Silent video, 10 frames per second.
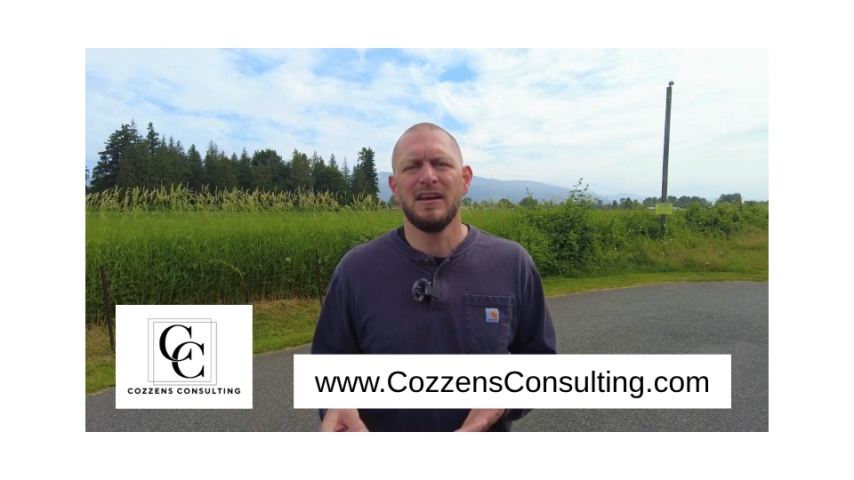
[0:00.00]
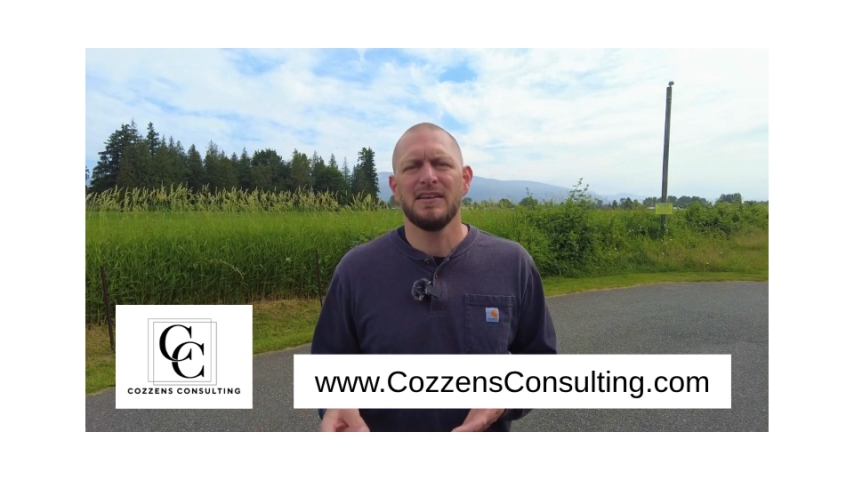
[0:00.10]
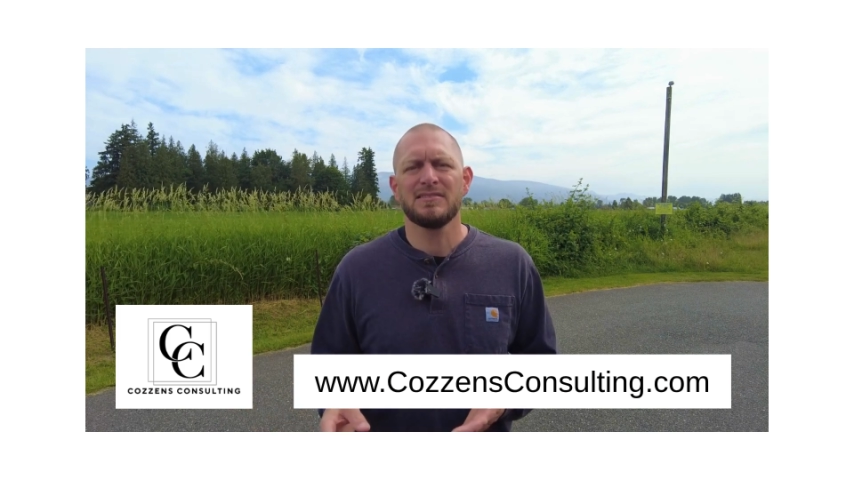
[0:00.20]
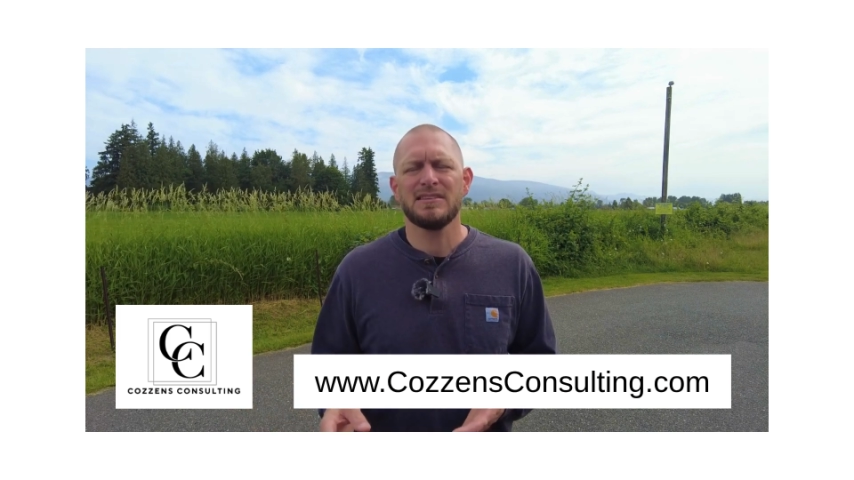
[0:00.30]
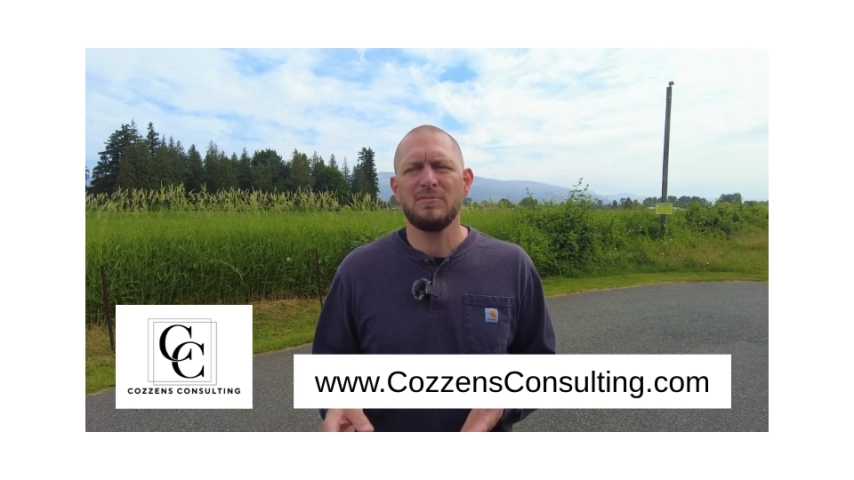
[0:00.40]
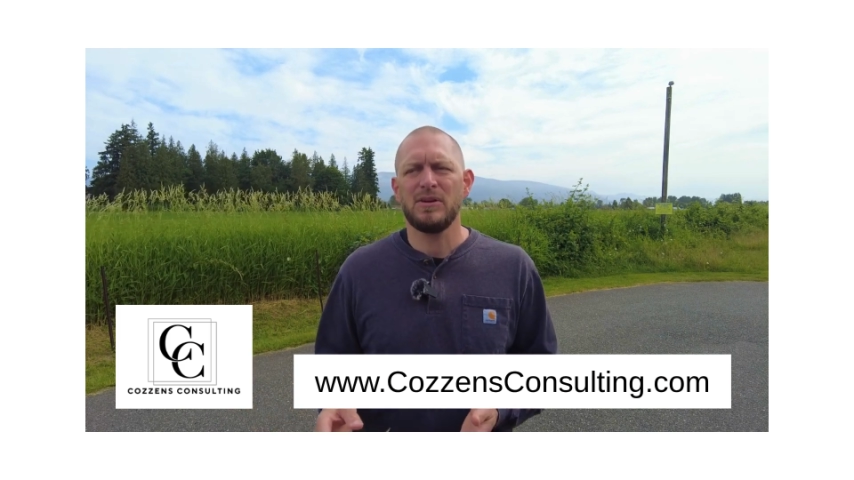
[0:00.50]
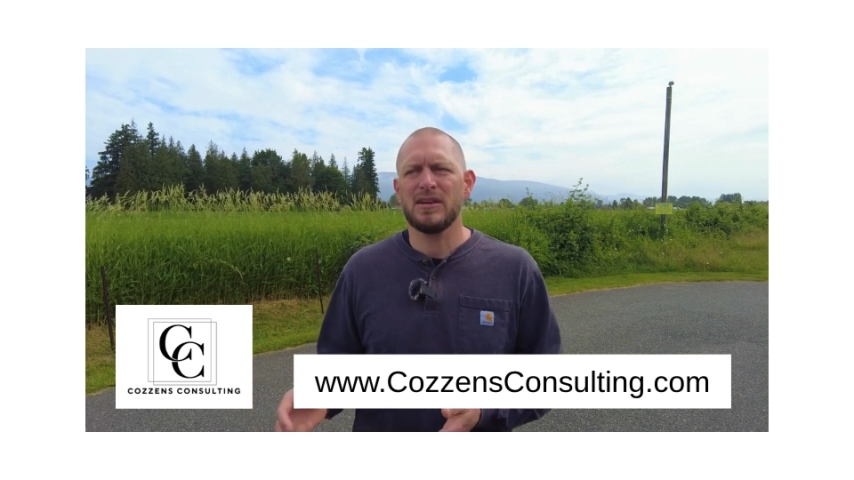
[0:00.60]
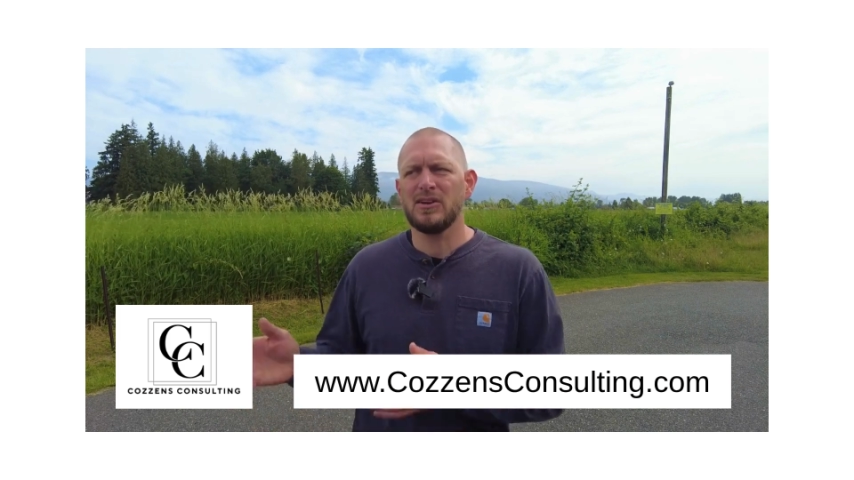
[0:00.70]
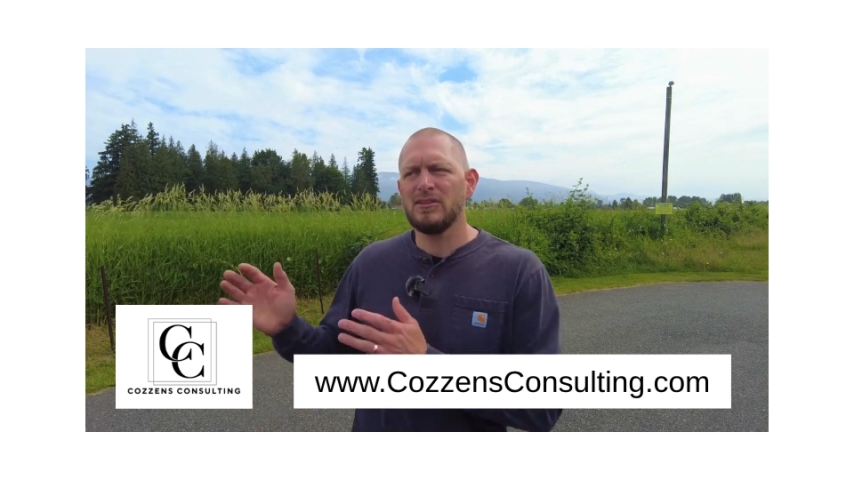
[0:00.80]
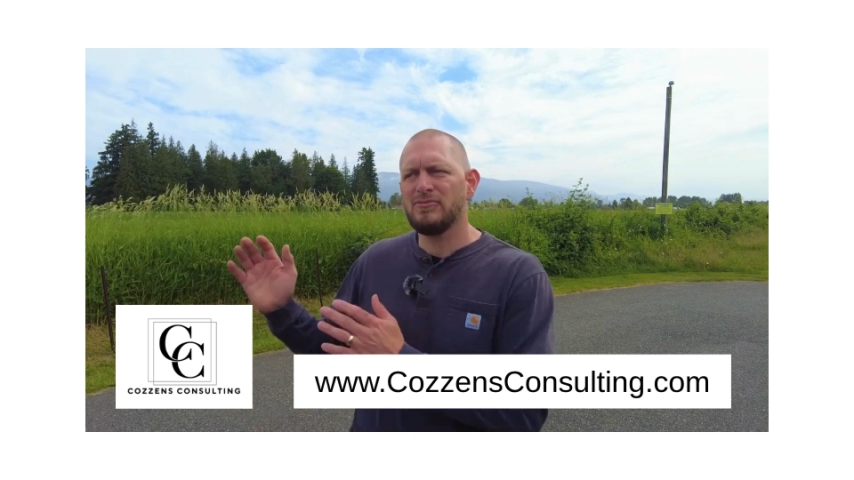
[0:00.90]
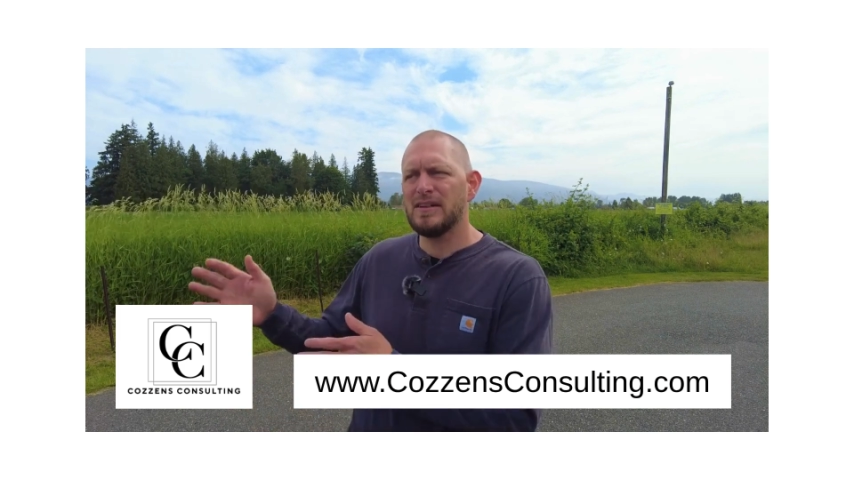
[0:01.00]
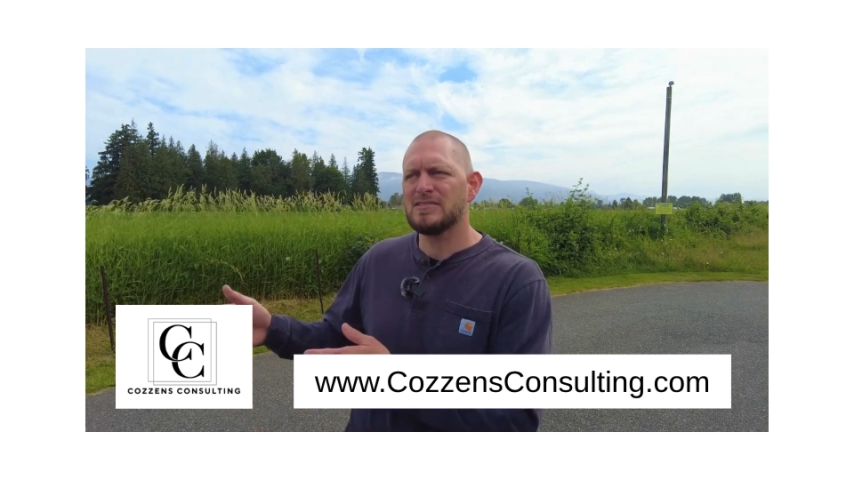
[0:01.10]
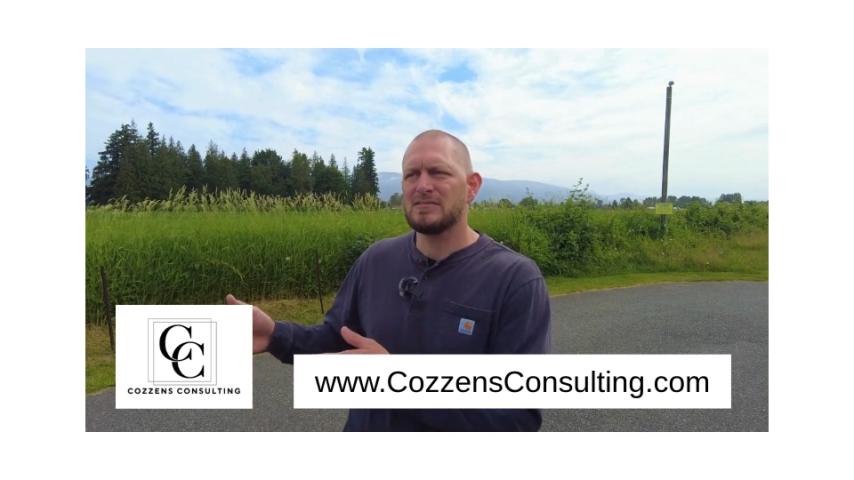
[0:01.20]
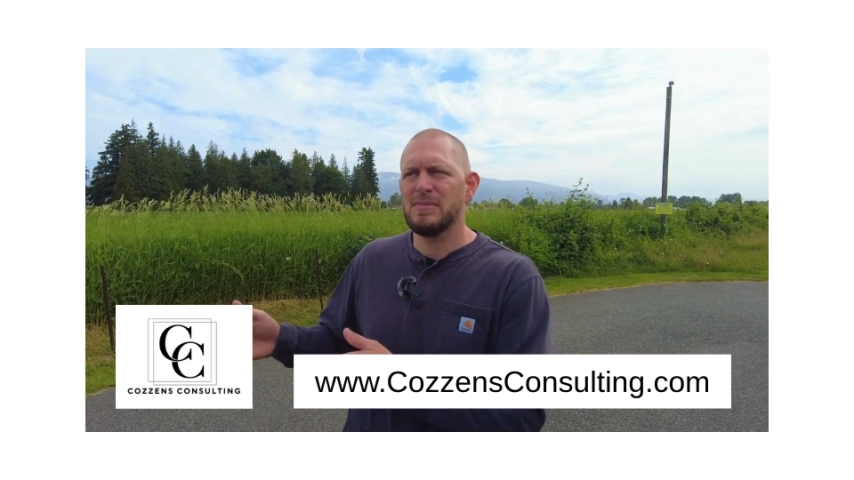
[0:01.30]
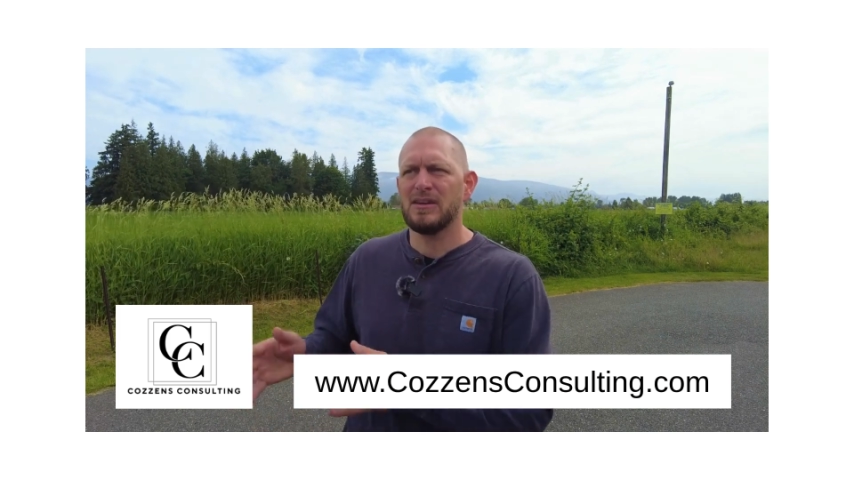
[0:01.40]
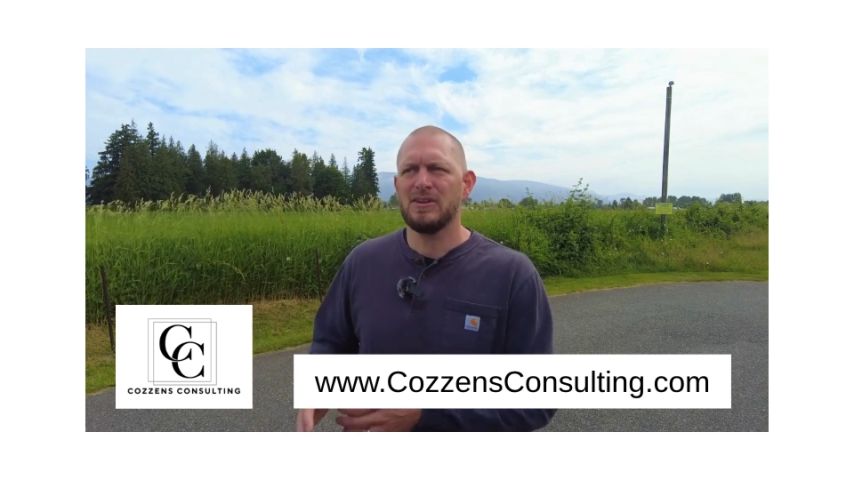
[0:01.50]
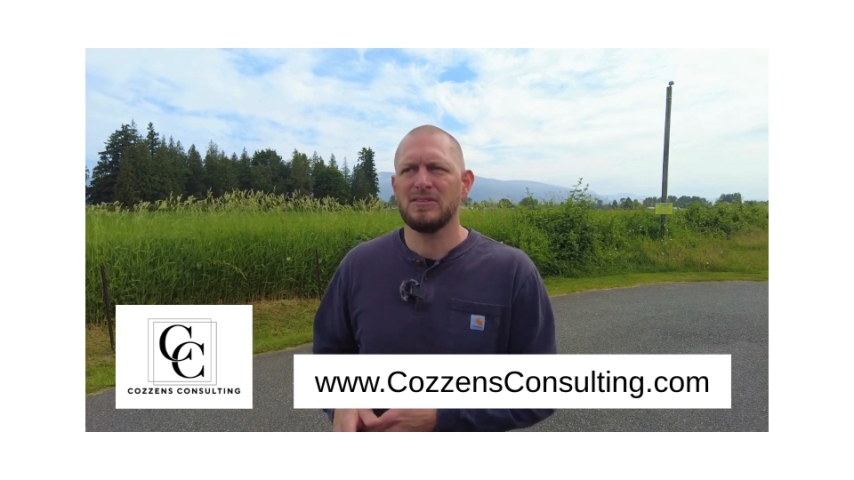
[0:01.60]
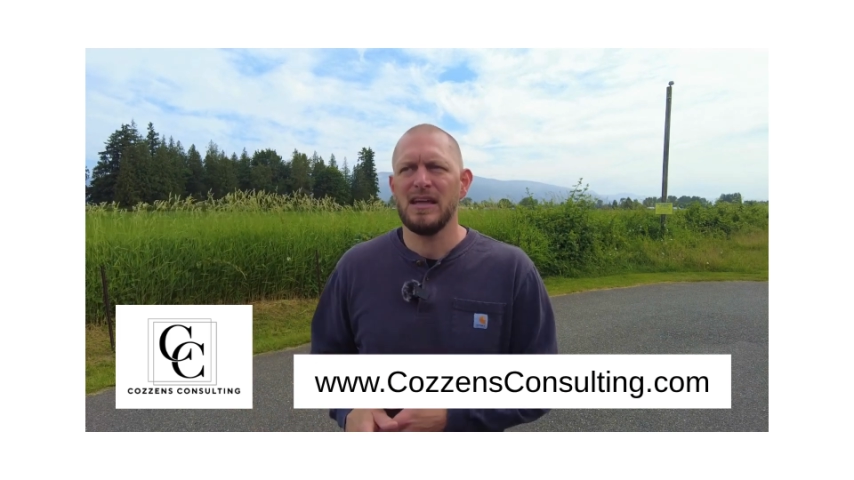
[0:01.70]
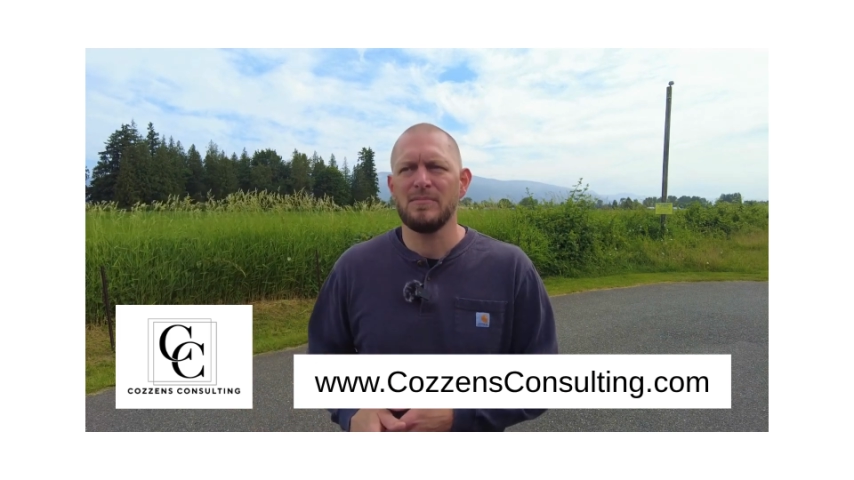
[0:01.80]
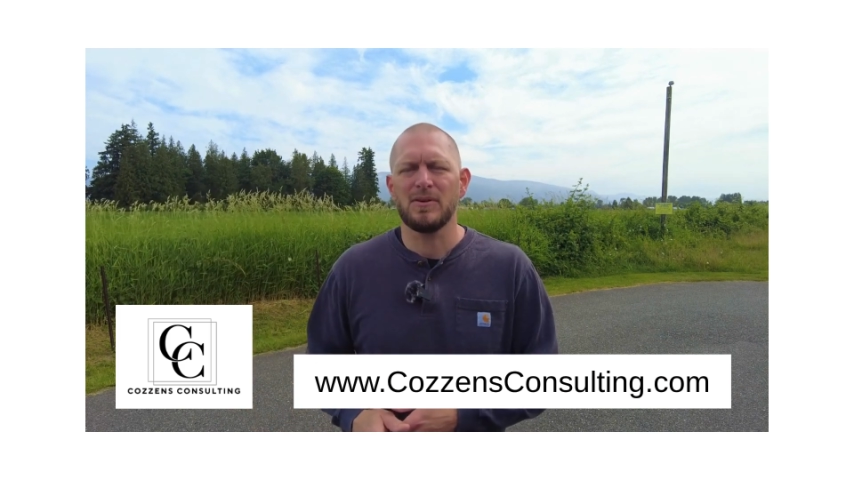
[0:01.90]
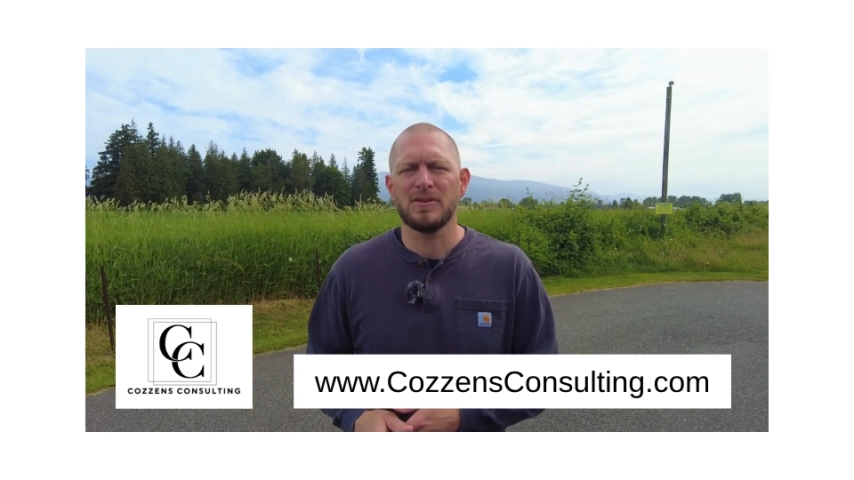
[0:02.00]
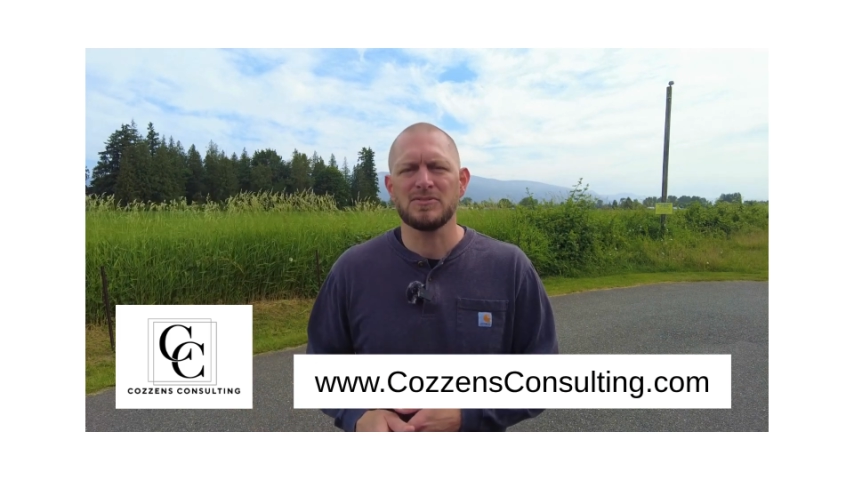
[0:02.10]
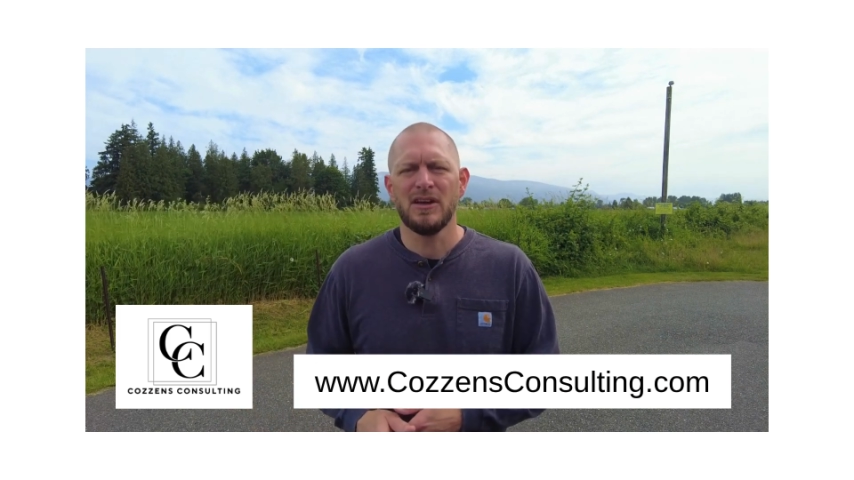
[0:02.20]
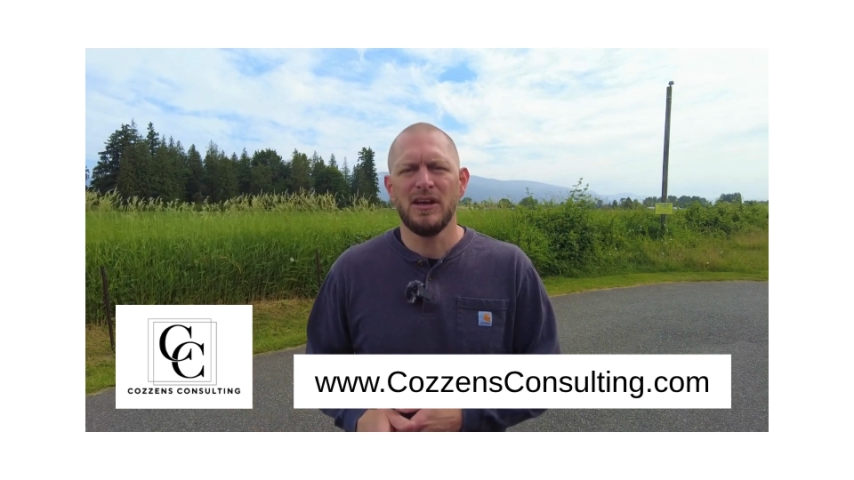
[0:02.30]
in the same way that good fences make good neighbors,